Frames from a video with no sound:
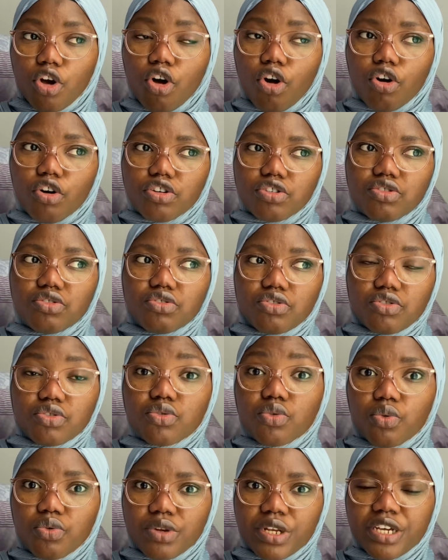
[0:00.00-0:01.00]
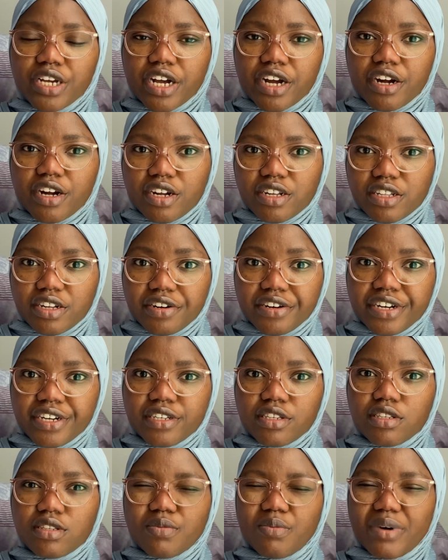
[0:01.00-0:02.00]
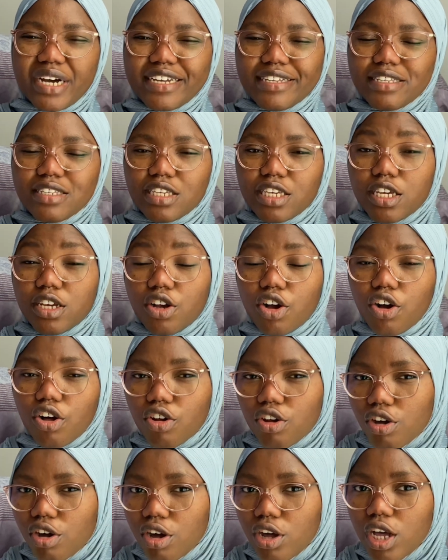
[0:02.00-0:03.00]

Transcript: or is not solely characterized by skin color.